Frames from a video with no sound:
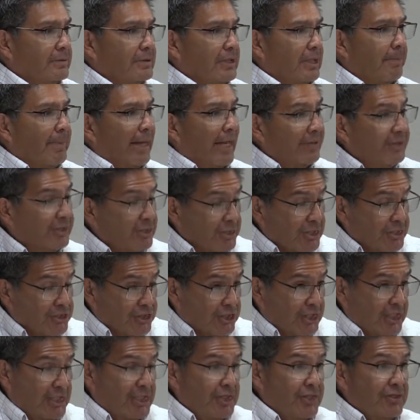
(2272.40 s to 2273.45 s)
about the
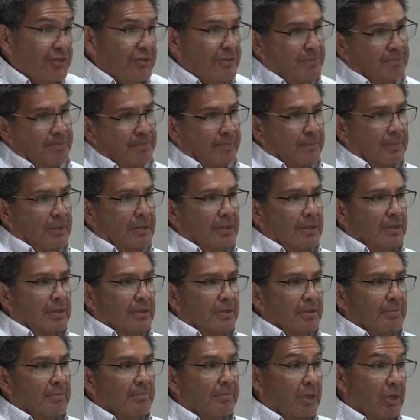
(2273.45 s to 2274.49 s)
disease,
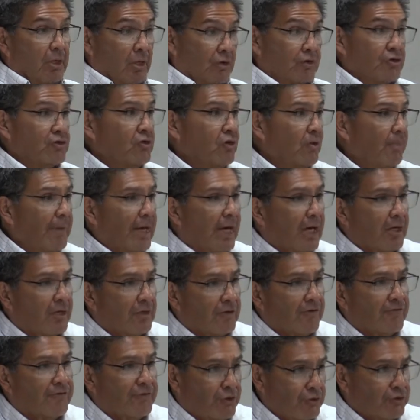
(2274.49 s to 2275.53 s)
but also about
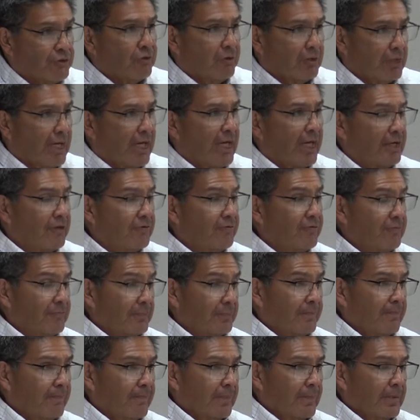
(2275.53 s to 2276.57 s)
her future life
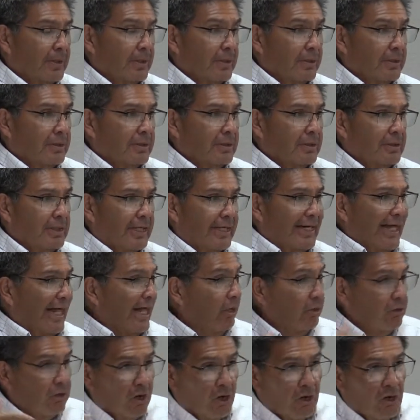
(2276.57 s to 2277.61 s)
and
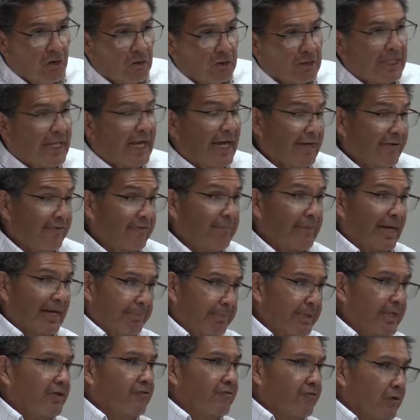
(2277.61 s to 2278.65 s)
how long life may
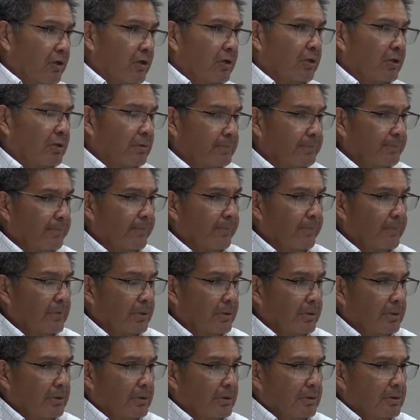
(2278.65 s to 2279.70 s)
be for her.
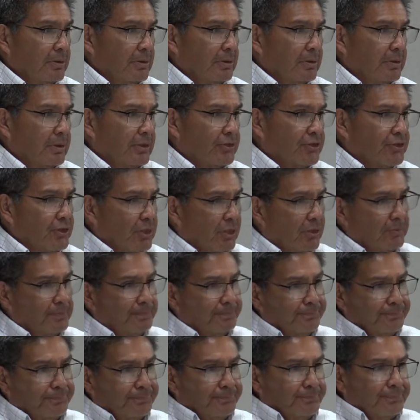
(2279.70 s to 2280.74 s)
And so
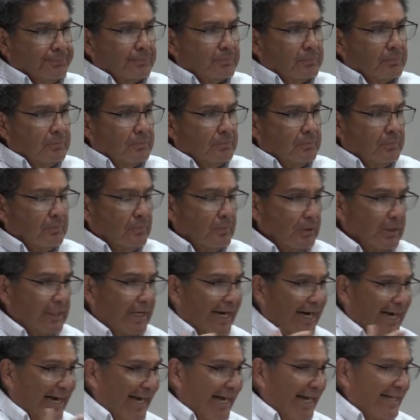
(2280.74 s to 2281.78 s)

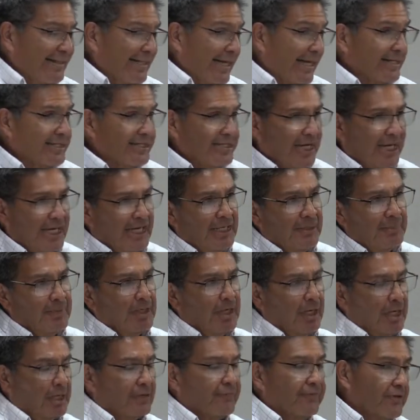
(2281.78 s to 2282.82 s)
I had that same
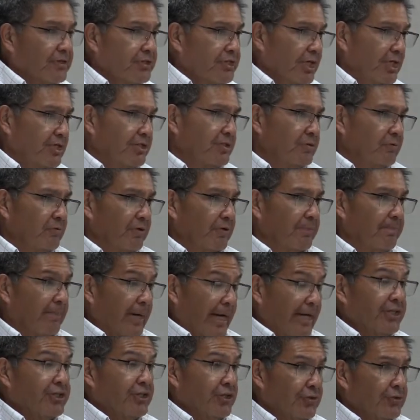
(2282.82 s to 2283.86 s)
conversation with
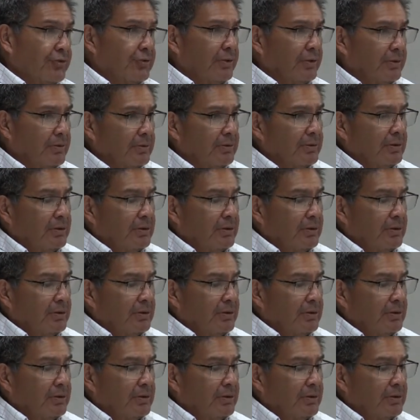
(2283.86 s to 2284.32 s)
my sister.